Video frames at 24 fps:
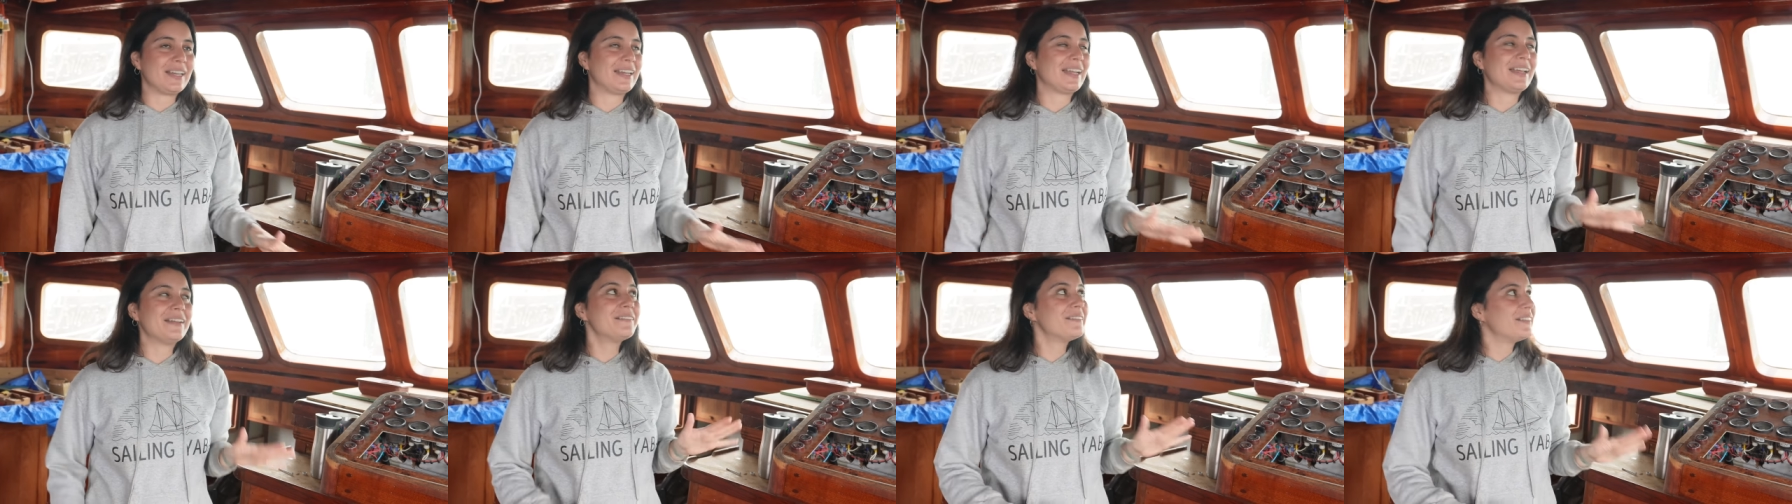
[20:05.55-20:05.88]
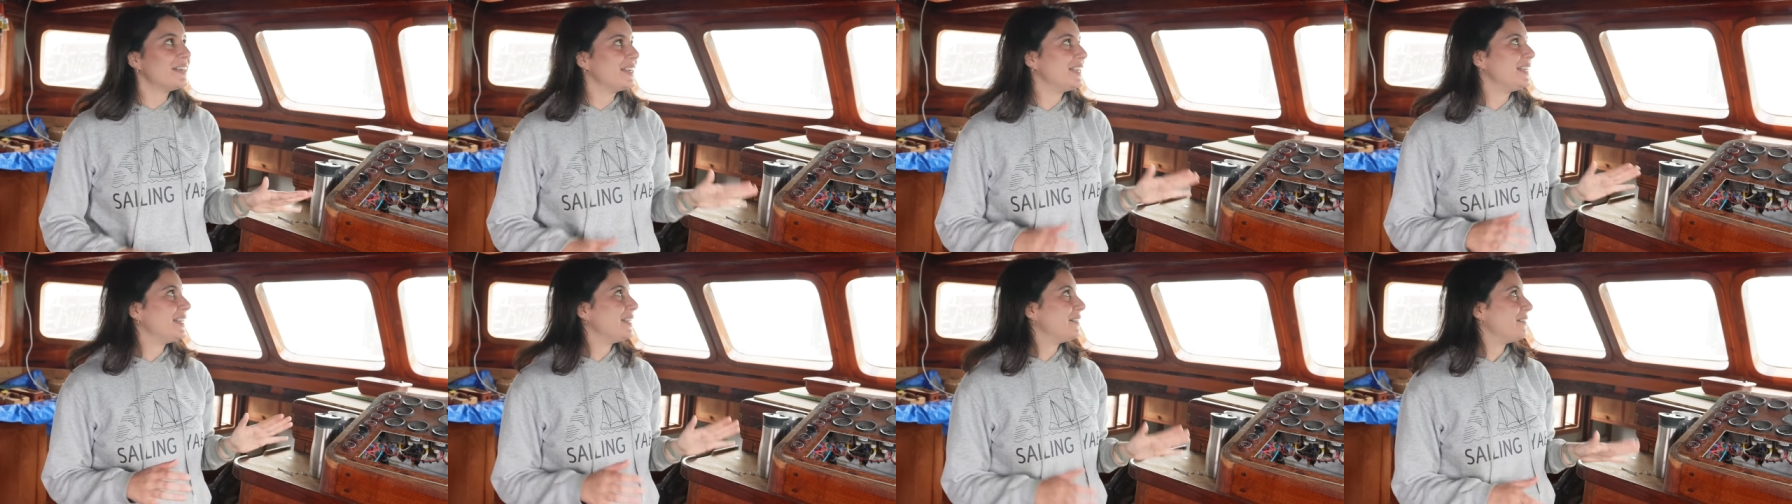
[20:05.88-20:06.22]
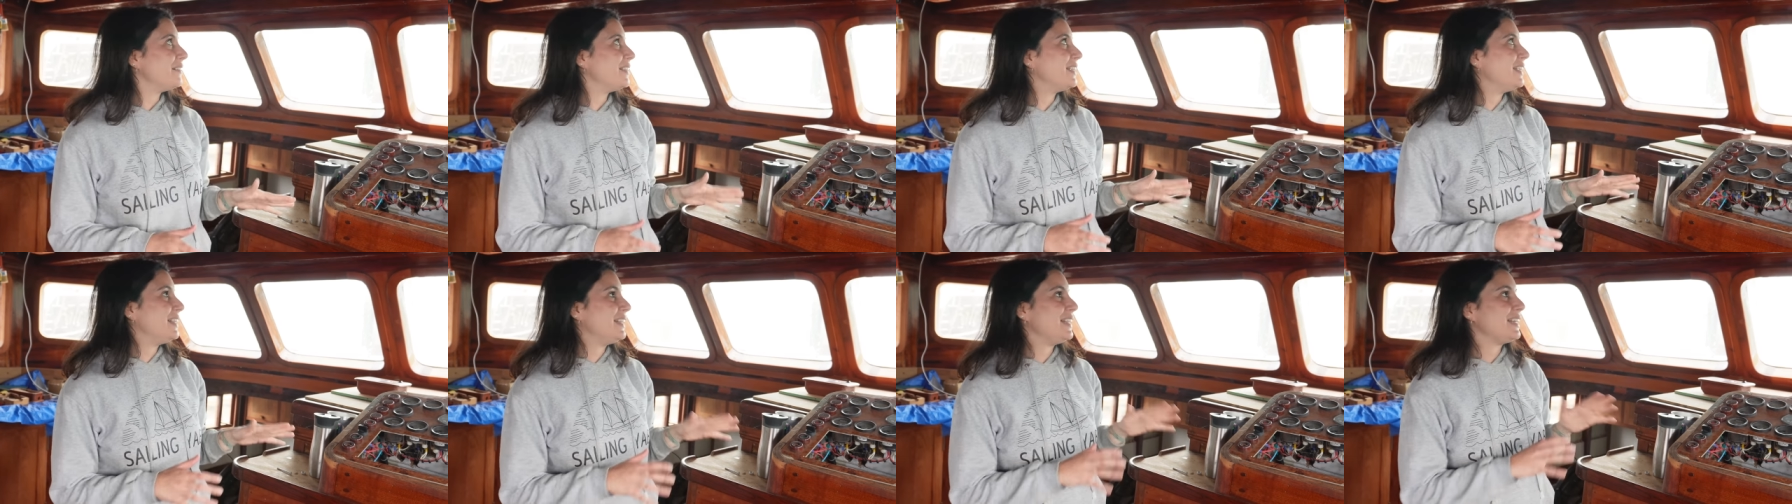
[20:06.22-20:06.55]
and I
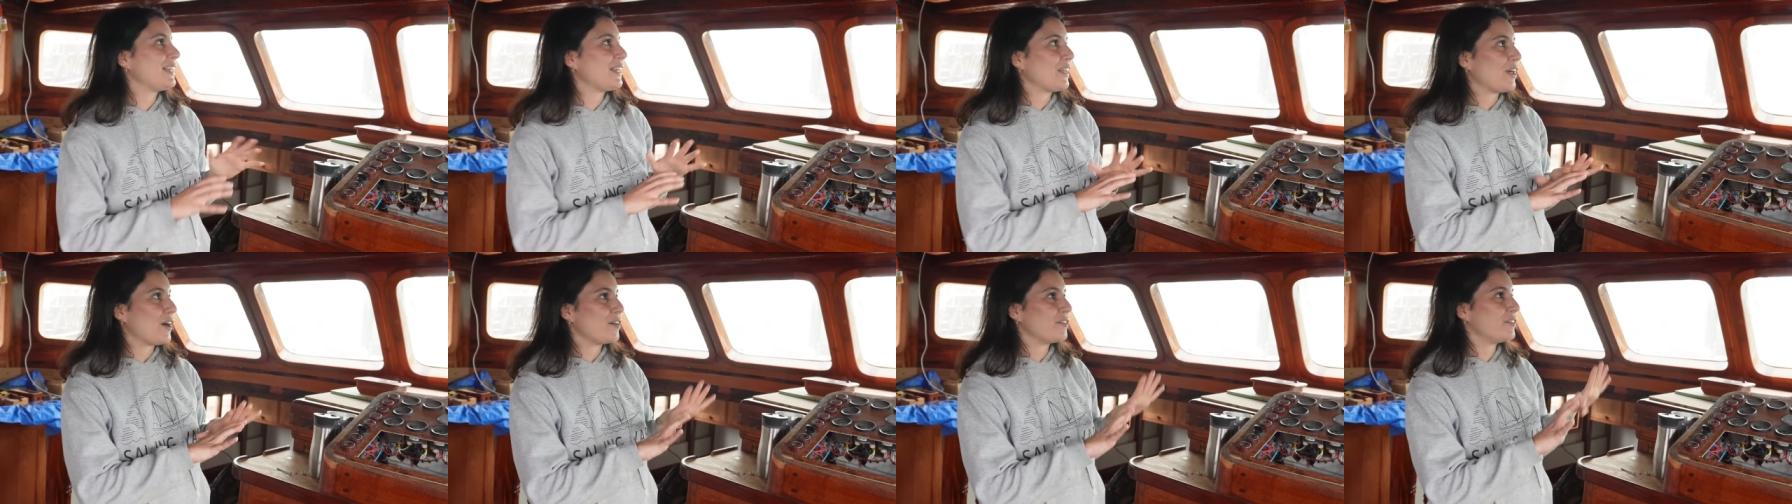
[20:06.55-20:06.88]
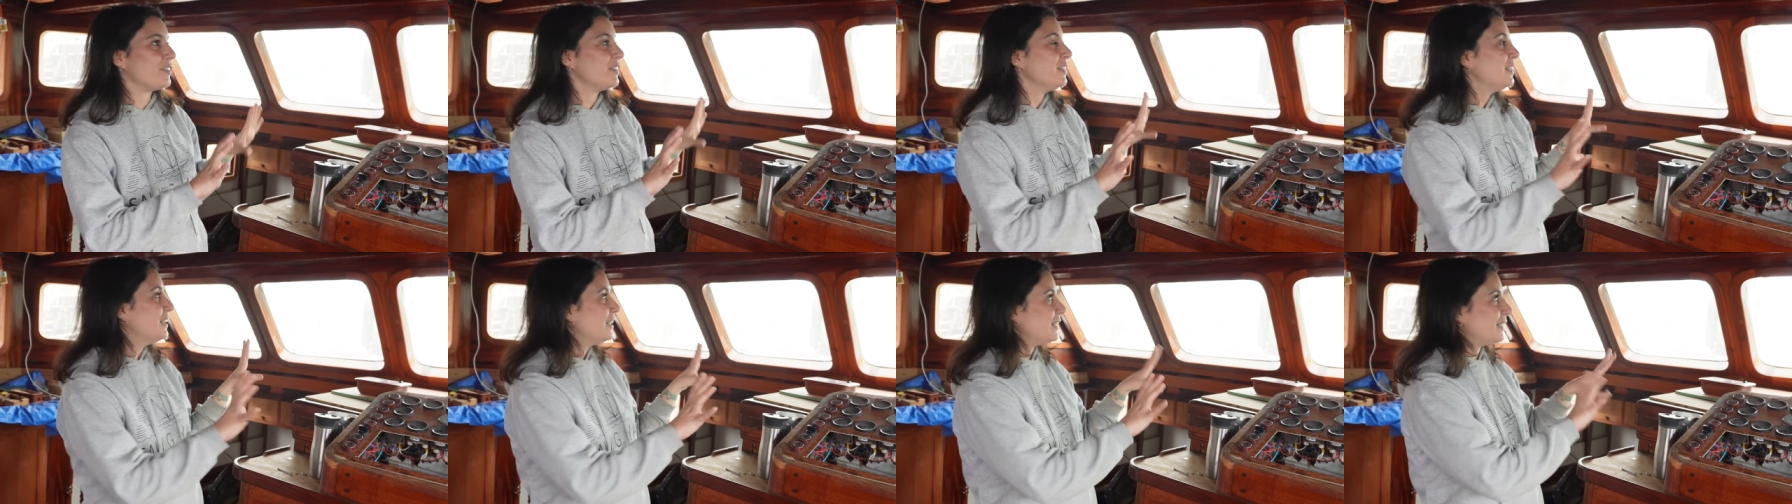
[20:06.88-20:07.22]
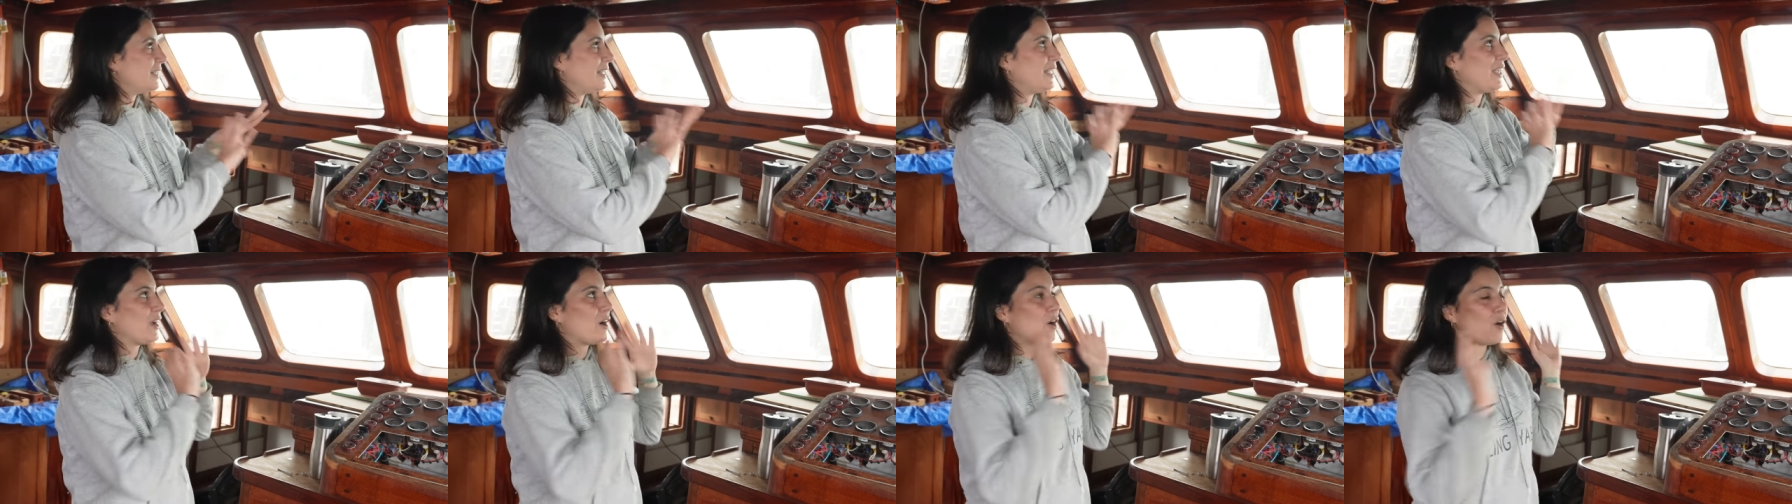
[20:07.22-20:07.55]
really love
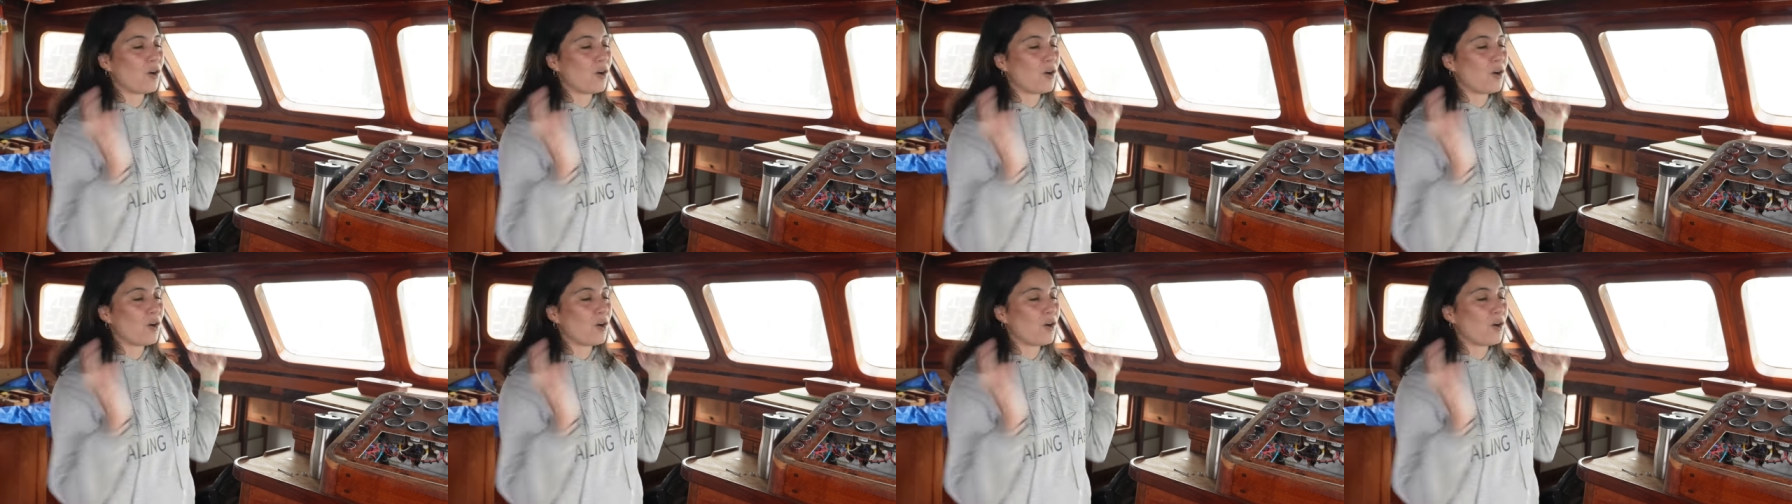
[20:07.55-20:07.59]
the